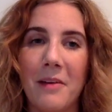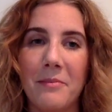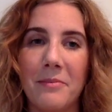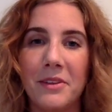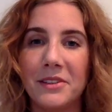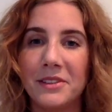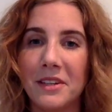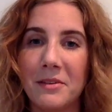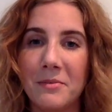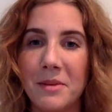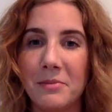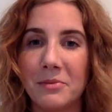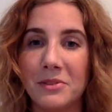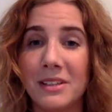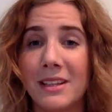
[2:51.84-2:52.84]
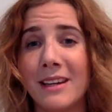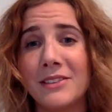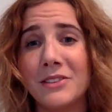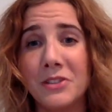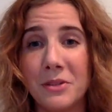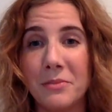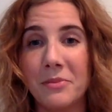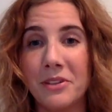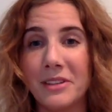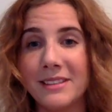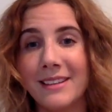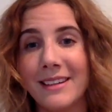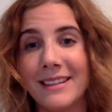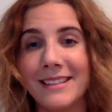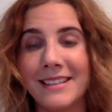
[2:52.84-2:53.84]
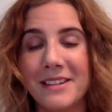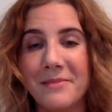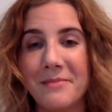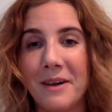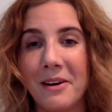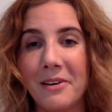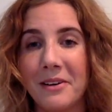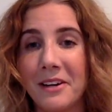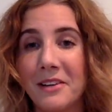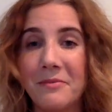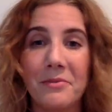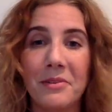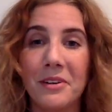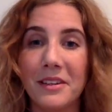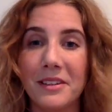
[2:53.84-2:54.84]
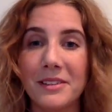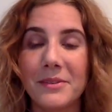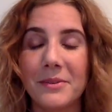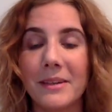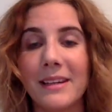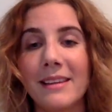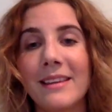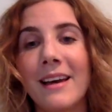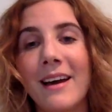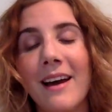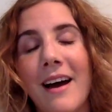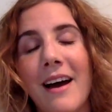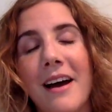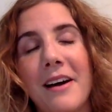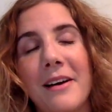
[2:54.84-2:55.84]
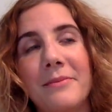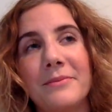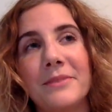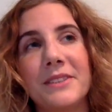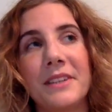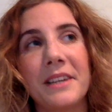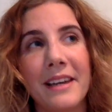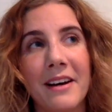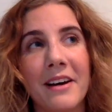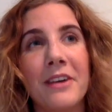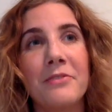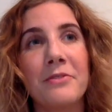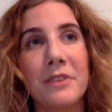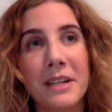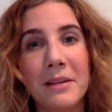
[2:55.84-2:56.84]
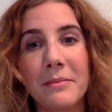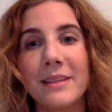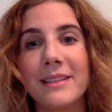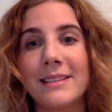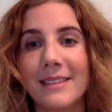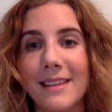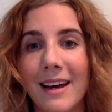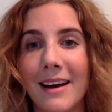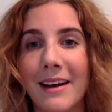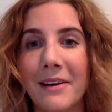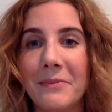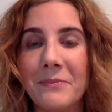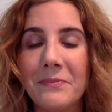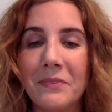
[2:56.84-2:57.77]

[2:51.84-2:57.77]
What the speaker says: those kind of people to get super excited about kind of products with. I really missed that.